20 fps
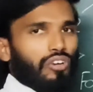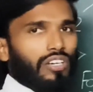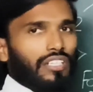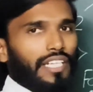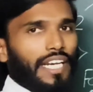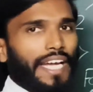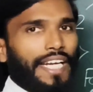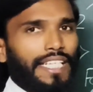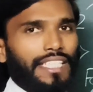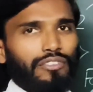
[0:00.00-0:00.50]
not
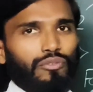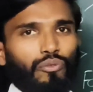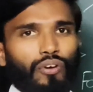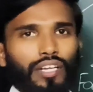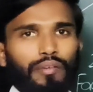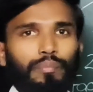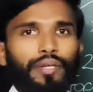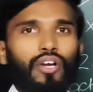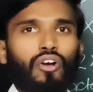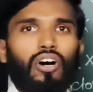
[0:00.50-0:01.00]
write
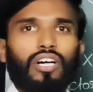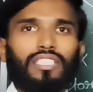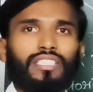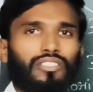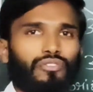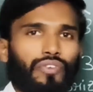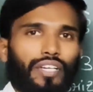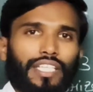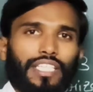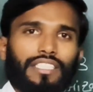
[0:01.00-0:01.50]
1
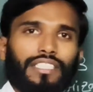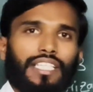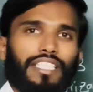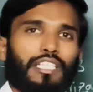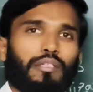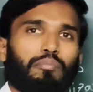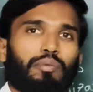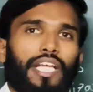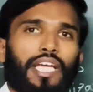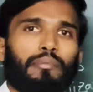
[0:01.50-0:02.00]
because 1 is
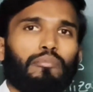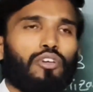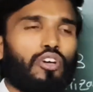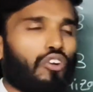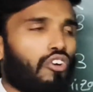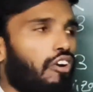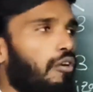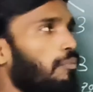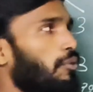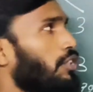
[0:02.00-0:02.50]
neither prime
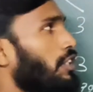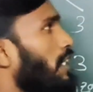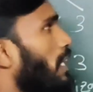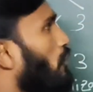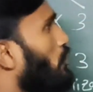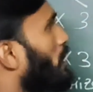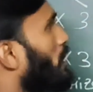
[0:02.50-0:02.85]
nor composite. Now